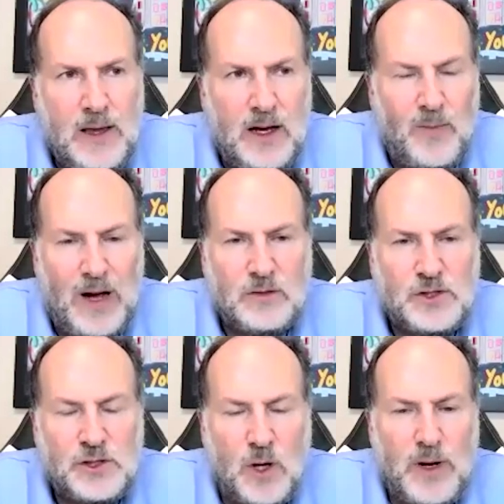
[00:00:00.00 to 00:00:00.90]
about
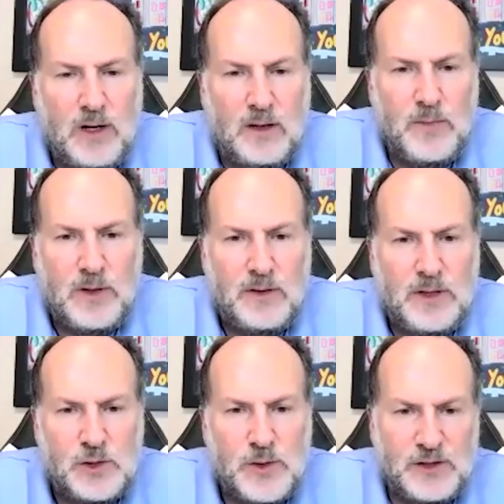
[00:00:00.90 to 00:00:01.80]
showing them
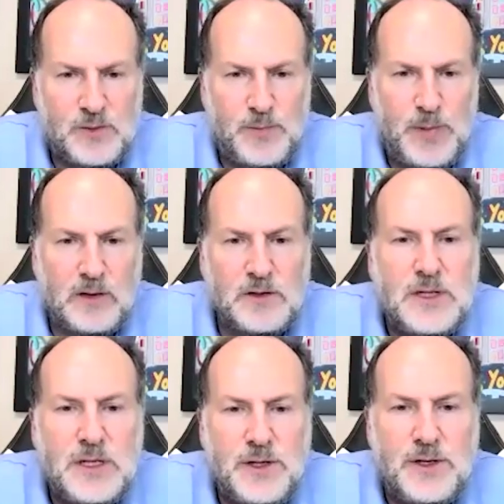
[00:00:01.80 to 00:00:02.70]
the
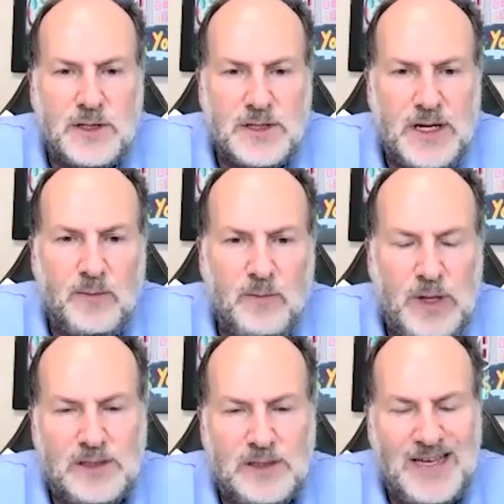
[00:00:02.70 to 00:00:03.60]
transparency to your team,
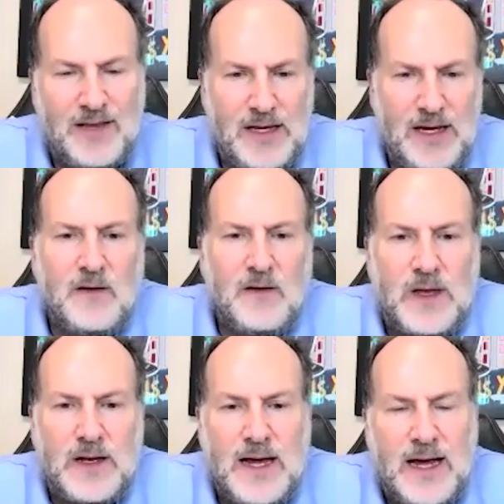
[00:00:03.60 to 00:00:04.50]
because at the end of
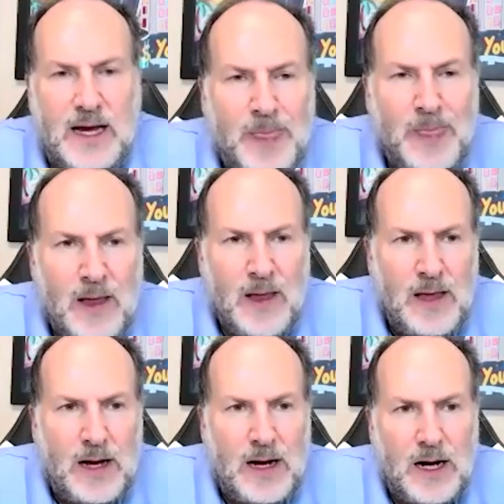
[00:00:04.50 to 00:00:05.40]
the day,
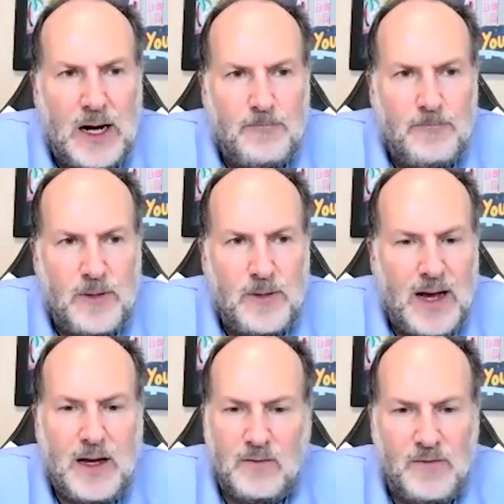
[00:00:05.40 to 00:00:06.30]
Um,
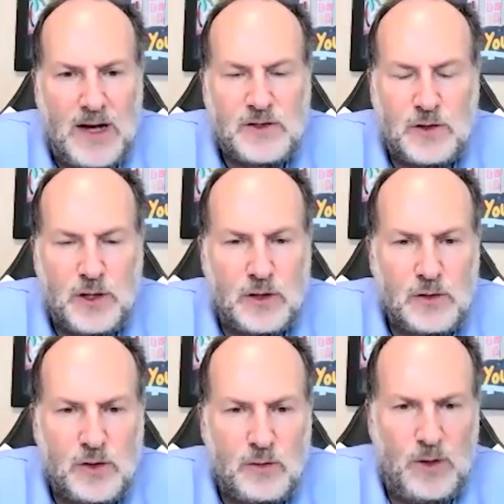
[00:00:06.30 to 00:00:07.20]
any investor you're
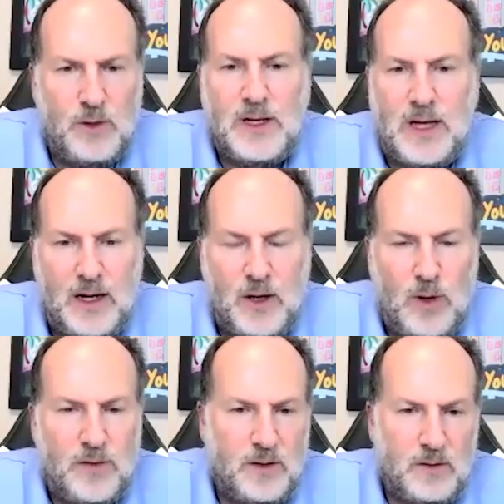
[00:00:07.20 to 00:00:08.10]
communicating
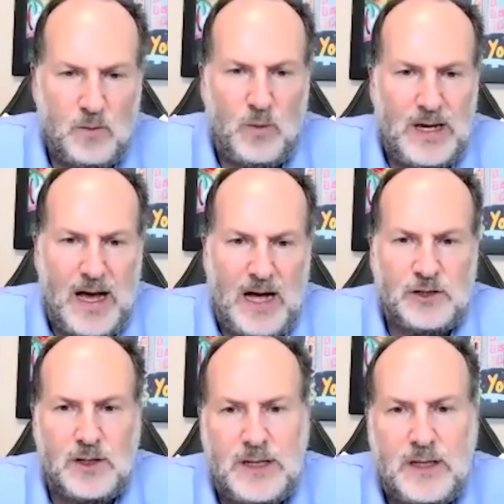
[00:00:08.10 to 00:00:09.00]
with, and we
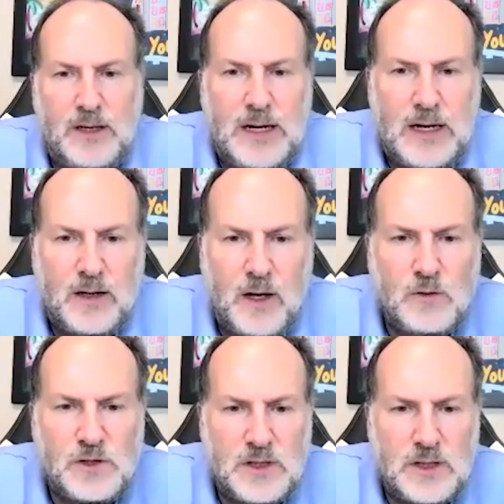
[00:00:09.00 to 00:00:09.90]
actually uh,
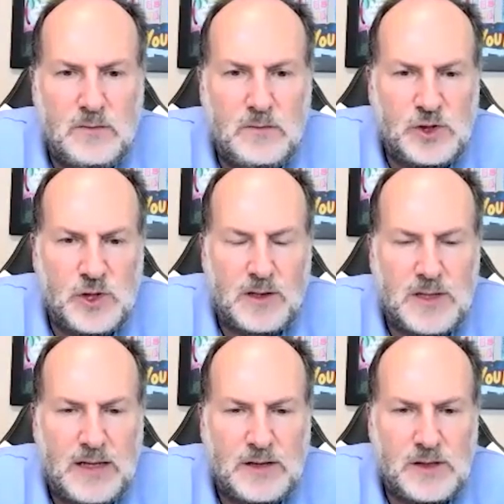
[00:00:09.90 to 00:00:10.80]
hosted Shark
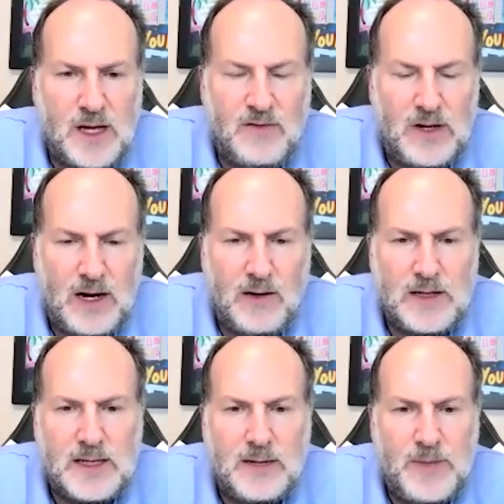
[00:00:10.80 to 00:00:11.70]
Tank's Kevin
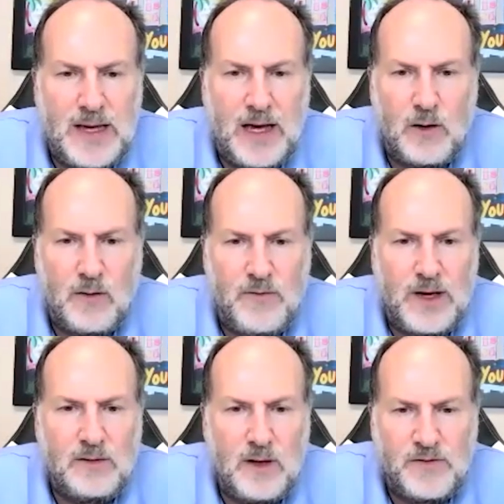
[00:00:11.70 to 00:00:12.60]
Harrington at our
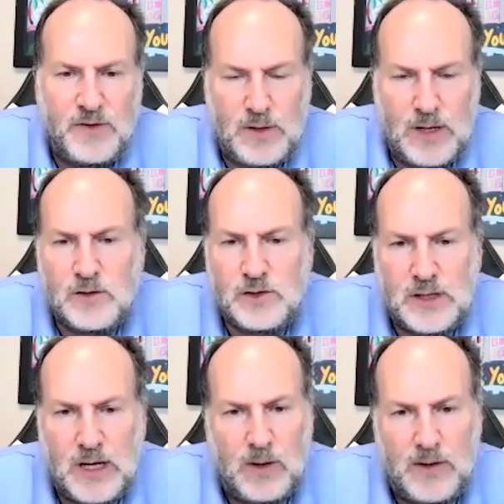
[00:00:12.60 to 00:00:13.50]
event a few years
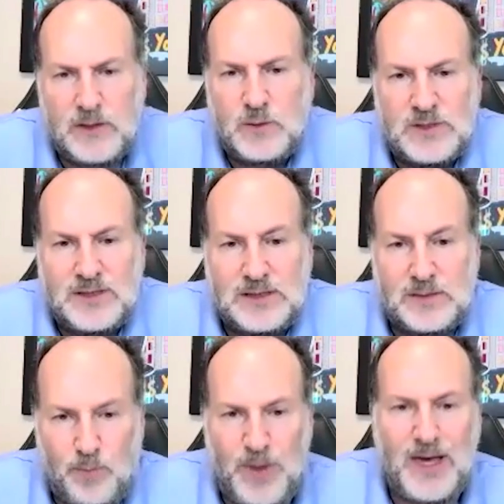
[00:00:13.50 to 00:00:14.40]
ago, and this was his
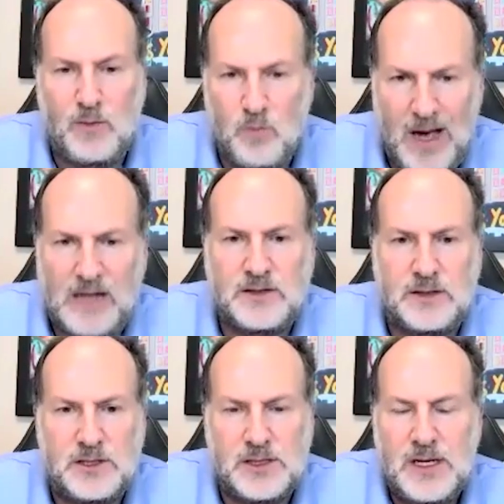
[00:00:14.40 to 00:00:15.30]
big
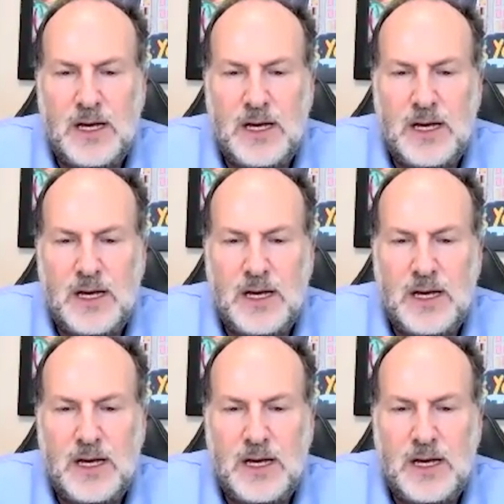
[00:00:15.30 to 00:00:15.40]
message